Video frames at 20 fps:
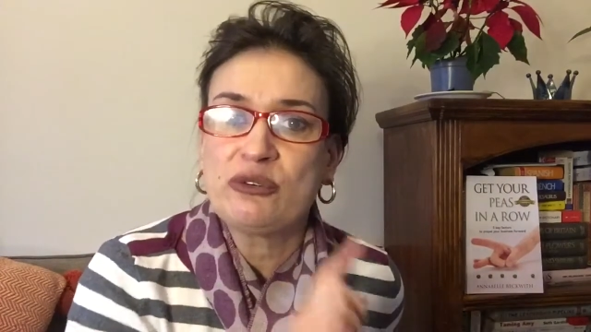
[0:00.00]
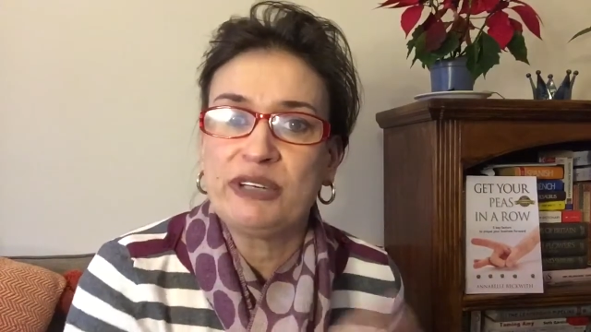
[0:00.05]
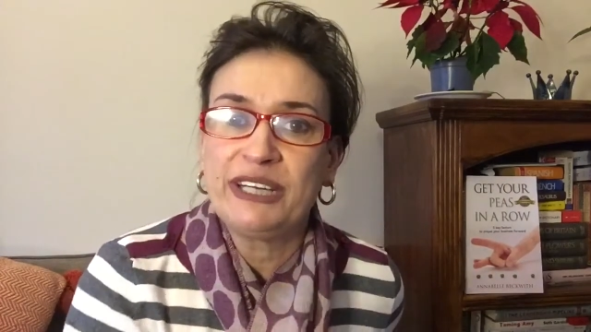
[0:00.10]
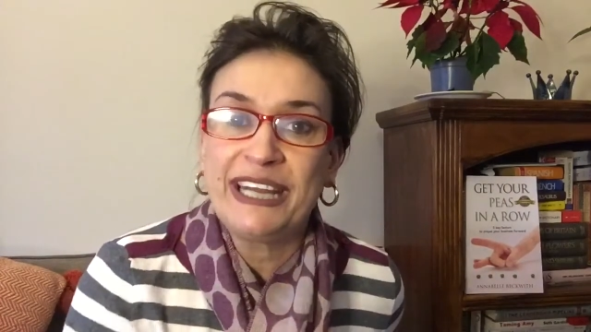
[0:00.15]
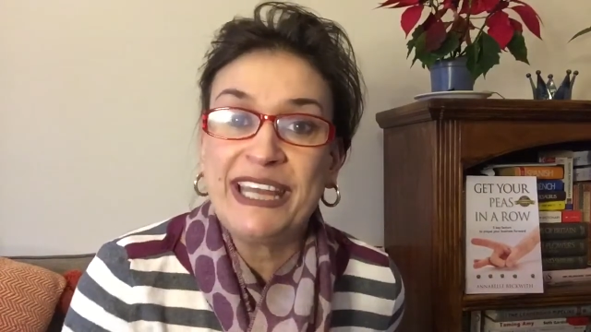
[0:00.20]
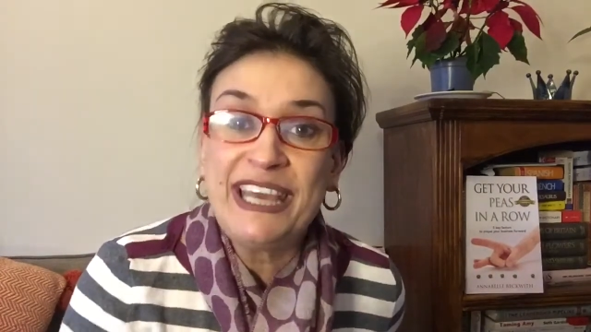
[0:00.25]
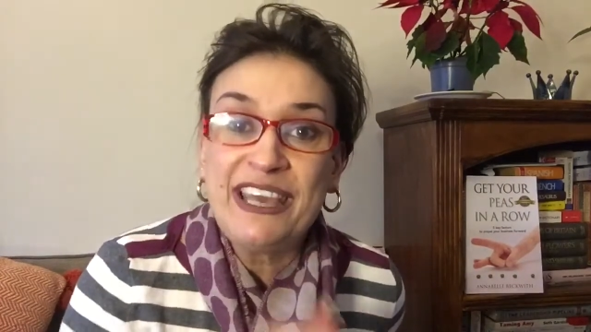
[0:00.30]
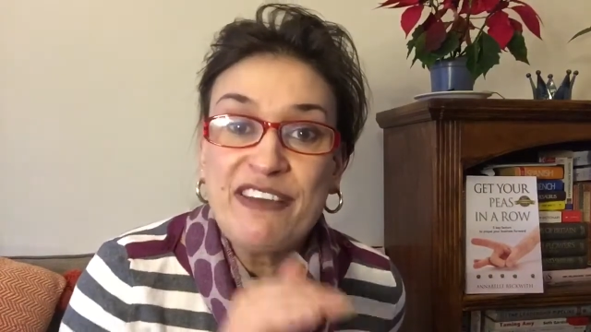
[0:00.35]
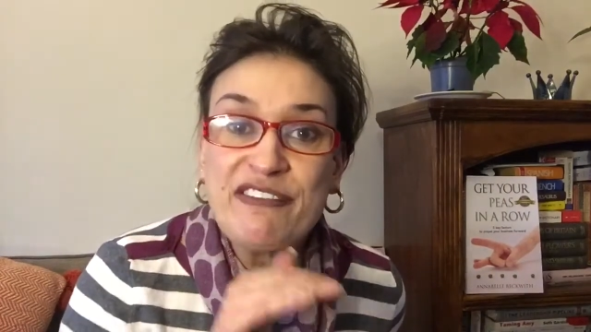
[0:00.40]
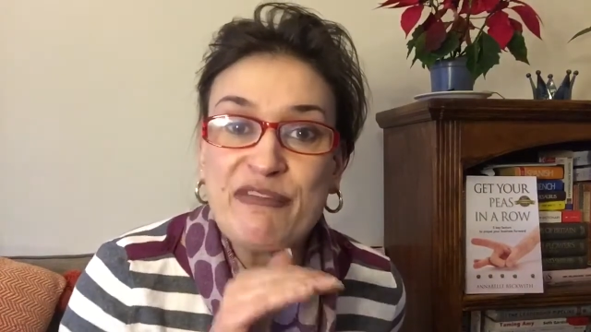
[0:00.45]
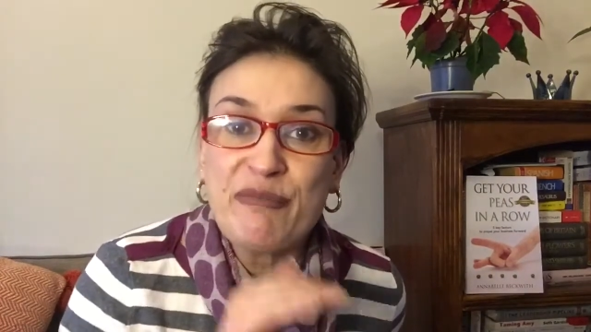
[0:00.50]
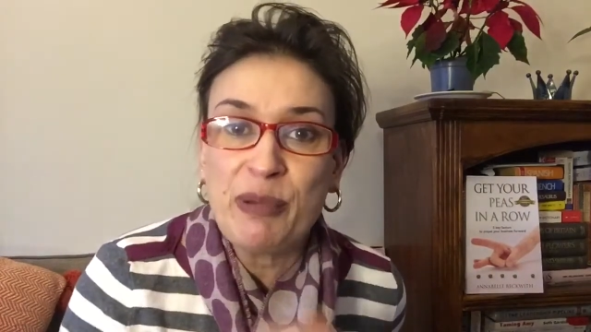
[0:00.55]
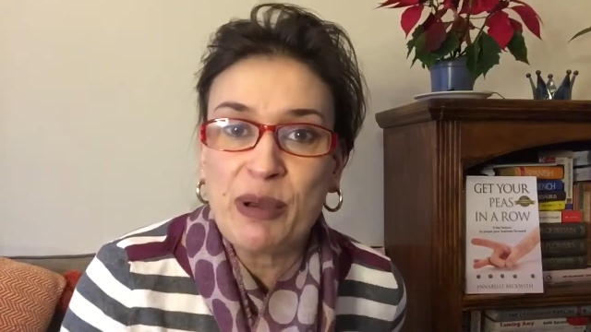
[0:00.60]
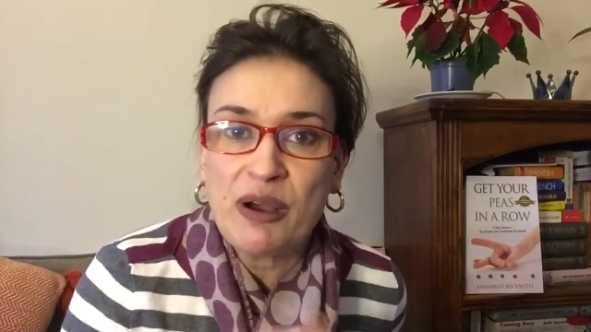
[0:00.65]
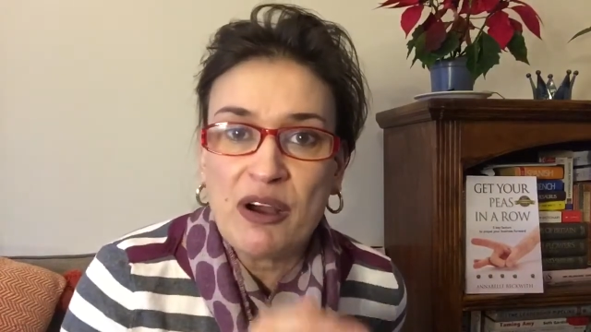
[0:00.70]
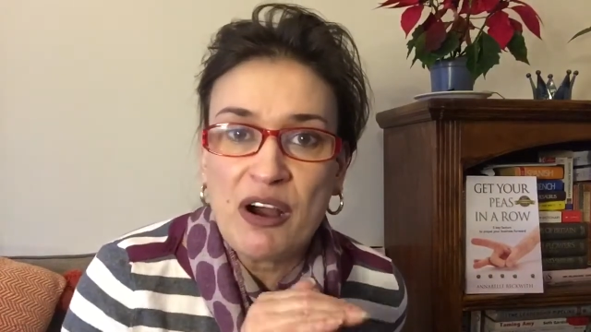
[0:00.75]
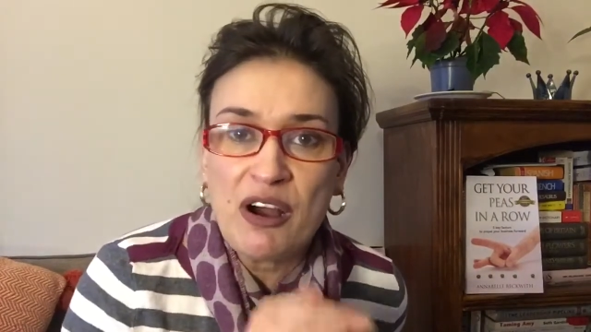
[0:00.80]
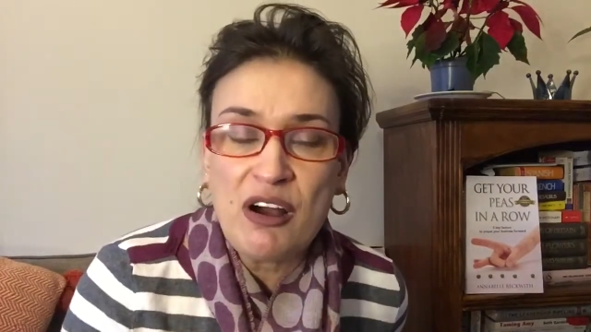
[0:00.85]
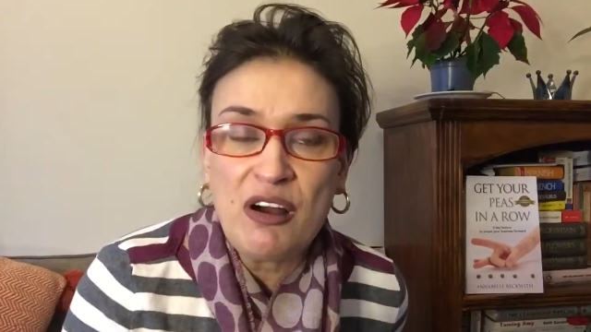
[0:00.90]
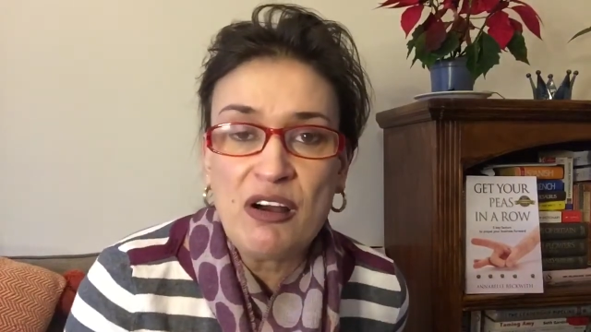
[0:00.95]
leave
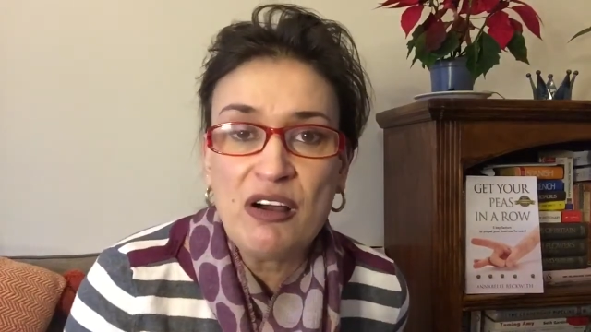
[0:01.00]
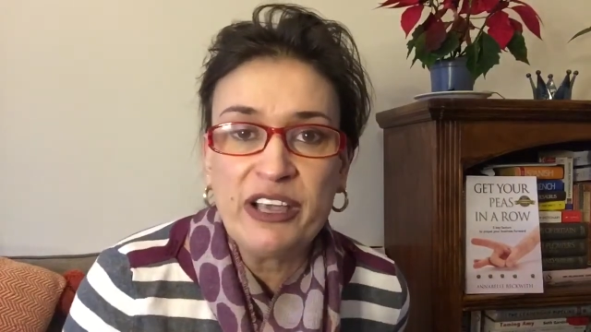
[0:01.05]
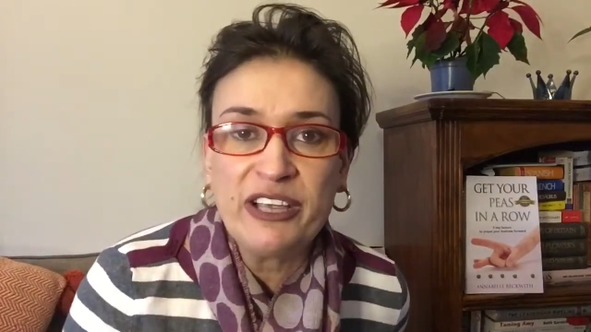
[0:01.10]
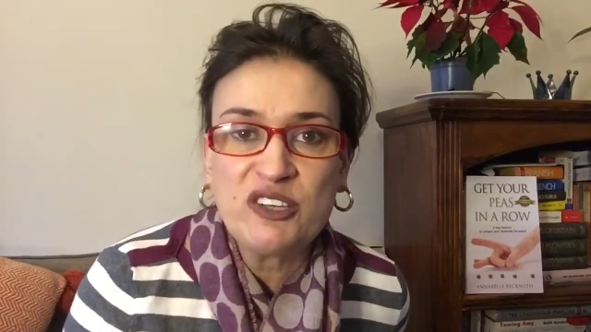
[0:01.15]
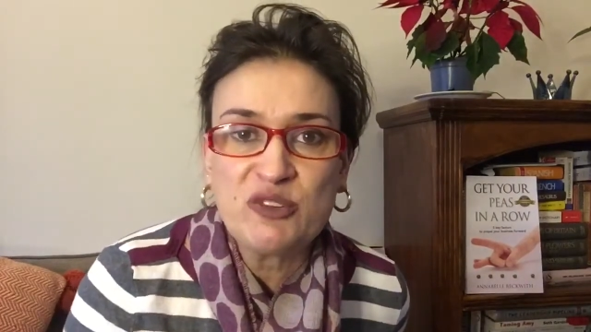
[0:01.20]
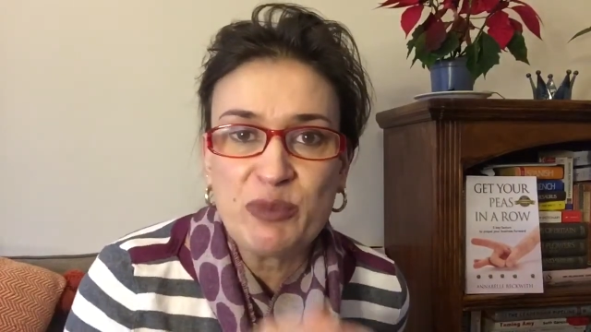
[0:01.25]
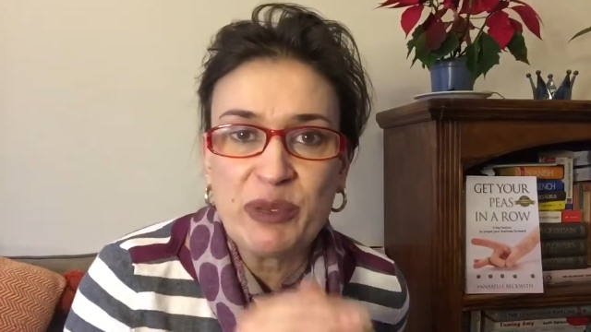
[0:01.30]
behind